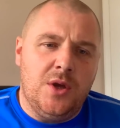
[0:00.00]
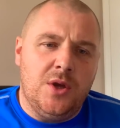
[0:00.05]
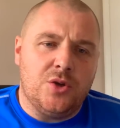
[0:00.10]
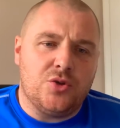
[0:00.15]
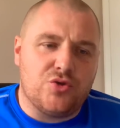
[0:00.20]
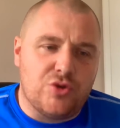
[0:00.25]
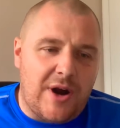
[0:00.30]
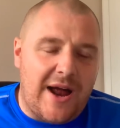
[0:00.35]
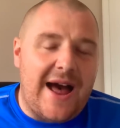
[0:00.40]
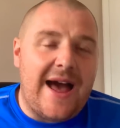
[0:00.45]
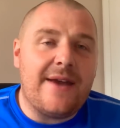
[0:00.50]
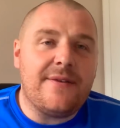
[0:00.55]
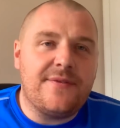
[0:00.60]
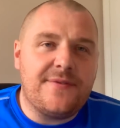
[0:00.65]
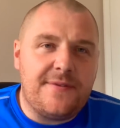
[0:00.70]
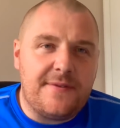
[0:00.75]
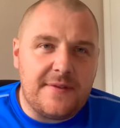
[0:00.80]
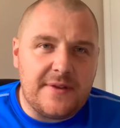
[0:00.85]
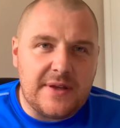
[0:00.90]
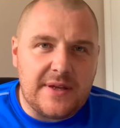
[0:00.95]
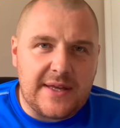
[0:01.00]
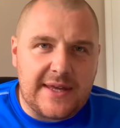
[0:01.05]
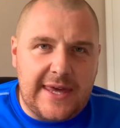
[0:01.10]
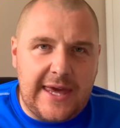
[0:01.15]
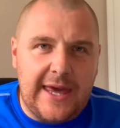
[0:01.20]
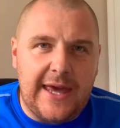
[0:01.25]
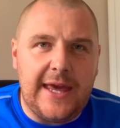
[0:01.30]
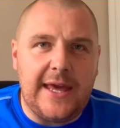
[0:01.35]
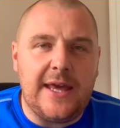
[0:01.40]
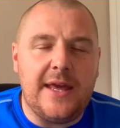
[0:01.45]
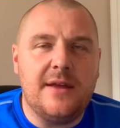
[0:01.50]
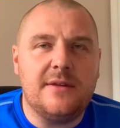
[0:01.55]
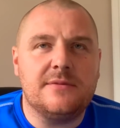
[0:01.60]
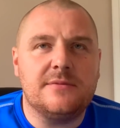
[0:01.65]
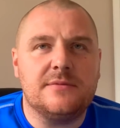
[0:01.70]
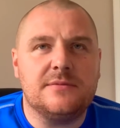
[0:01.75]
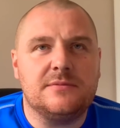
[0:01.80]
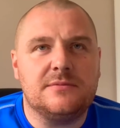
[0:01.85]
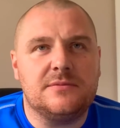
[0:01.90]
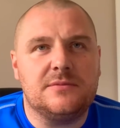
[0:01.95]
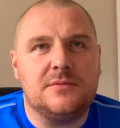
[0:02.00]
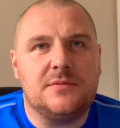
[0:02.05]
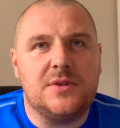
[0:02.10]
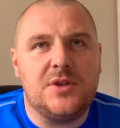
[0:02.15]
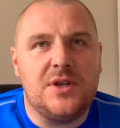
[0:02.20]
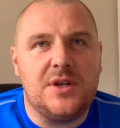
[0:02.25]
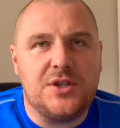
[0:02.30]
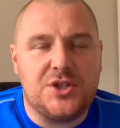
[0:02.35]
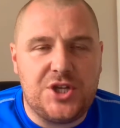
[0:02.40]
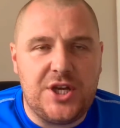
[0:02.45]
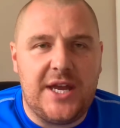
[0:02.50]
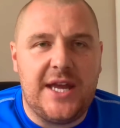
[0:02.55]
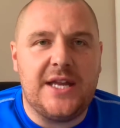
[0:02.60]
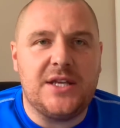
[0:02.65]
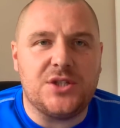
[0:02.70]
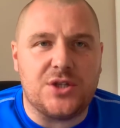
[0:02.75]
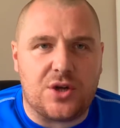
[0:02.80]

drive key change